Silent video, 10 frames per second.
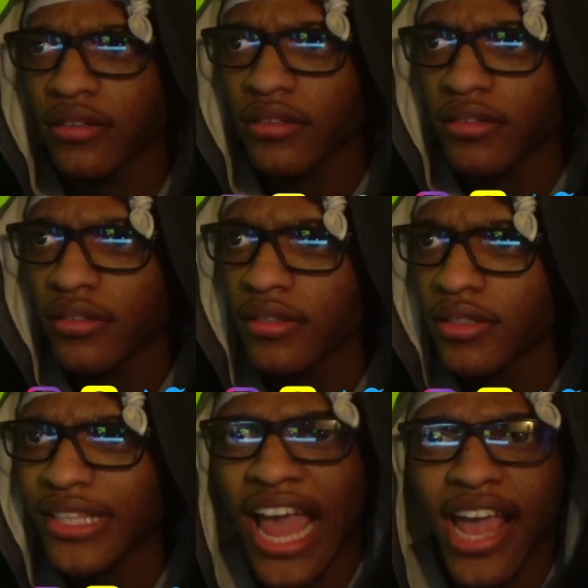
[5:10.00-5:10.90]

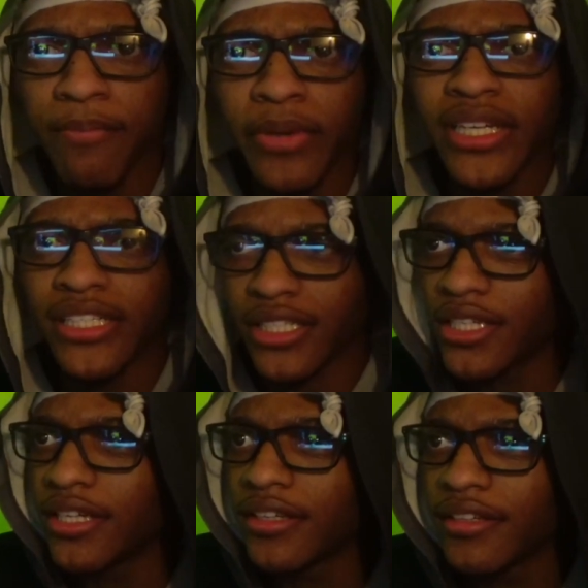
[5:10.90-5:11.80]
It's that A Boogie
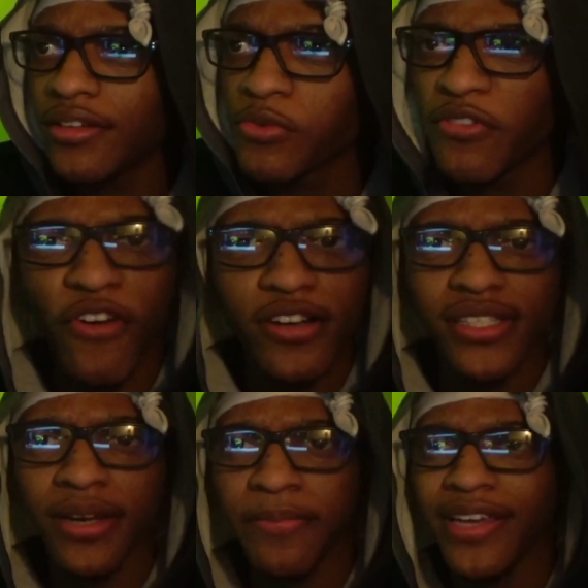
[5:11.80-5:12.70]
shit.
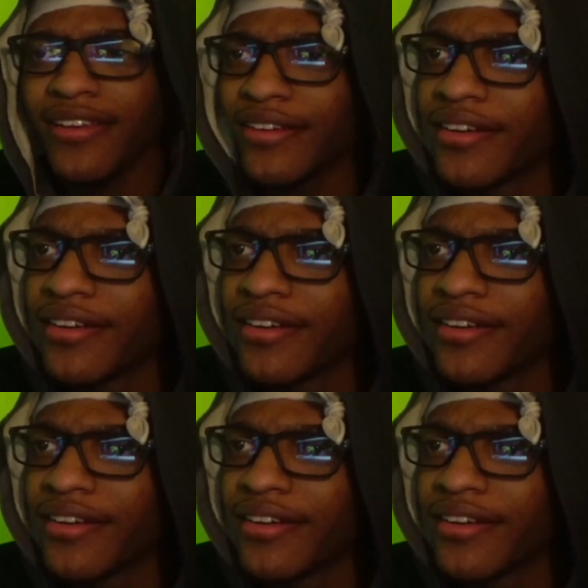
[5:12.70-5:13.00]
Reversing the beat.